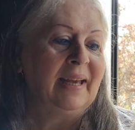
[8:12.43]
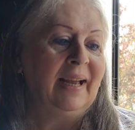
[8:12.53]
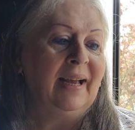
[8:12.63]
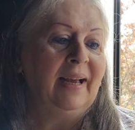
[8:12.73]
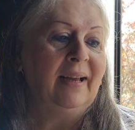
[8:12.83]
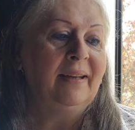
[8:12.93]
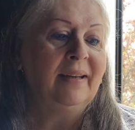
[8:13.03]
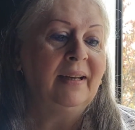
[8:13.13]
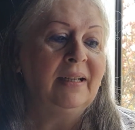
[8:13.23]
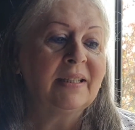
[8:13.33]
And
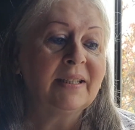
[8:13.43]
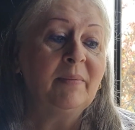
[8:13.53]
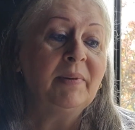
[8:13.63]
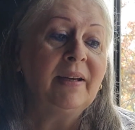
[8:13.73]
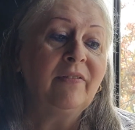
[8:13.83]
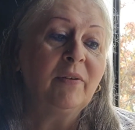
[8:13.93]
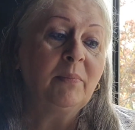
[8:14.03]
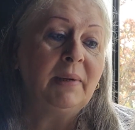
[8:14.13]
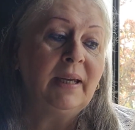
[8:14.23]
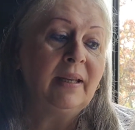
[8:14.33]
it's something for
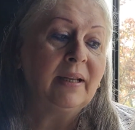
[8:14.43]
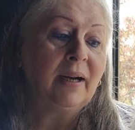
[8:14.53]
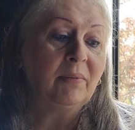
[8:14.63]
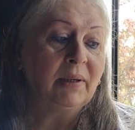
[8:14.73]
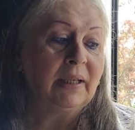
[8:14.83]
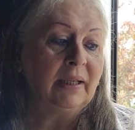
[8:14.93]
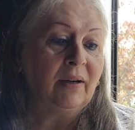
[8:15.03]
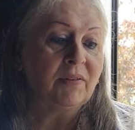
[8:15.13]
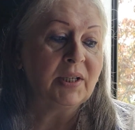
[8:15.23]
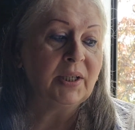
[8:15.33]
me that I really
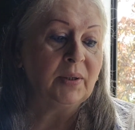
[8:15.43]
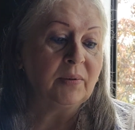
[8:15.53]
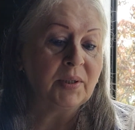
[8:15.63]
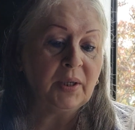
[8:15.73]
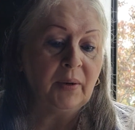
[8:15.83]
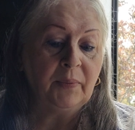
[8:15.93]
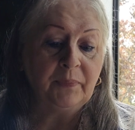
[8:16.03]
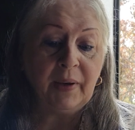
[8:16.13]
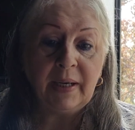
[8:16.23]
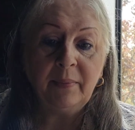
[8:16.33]
love to do. So
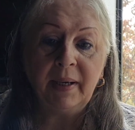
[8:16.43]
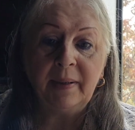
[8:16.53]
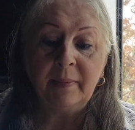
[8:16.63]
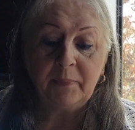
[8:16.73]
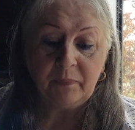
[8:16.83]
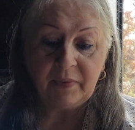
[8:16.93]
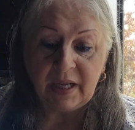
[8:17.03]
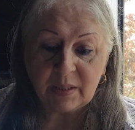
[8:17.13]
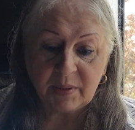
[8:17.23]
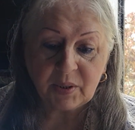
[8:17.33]
anyway,
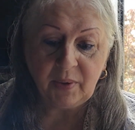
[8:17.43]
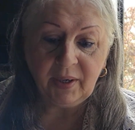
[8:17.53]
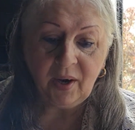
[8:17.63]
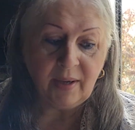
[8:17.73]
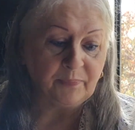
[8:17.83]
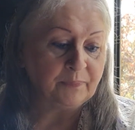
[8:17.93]
that's what's going on.